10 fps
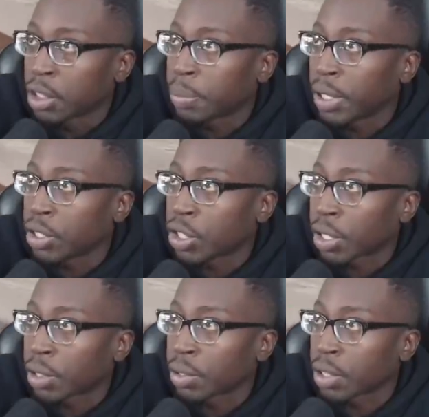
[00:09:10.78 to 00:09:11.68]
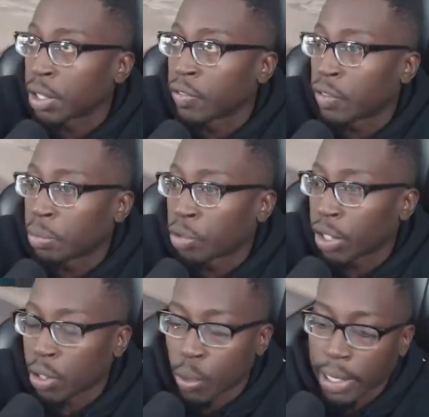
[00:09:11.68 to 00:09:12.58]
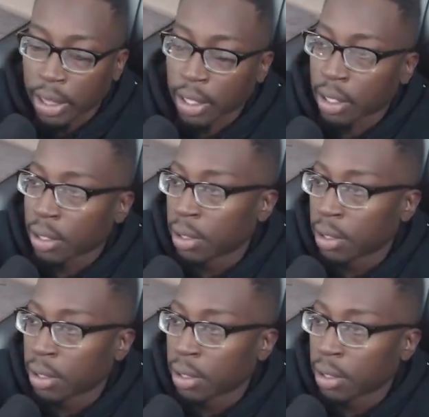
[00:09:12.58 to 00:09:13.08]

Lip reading: speed check yourself pretty quickly.